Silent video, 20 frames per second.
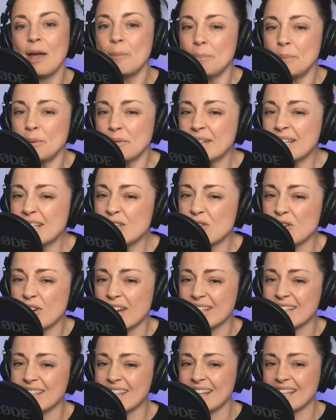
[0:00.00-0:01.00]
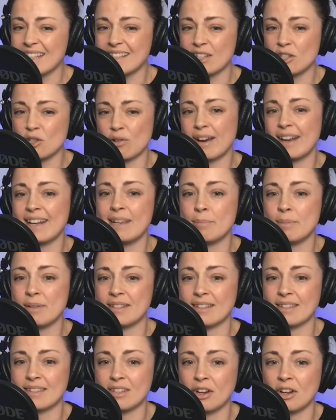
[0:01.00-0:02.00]
Building trust as a tradie
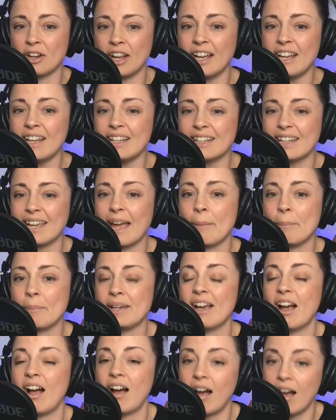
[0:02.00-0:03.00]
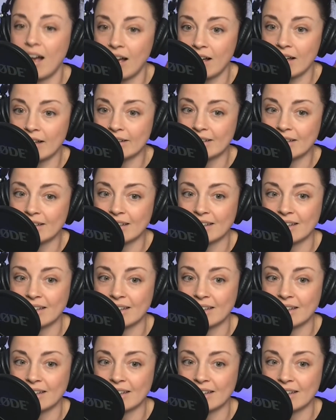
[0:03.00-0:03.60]
business owner can be hard.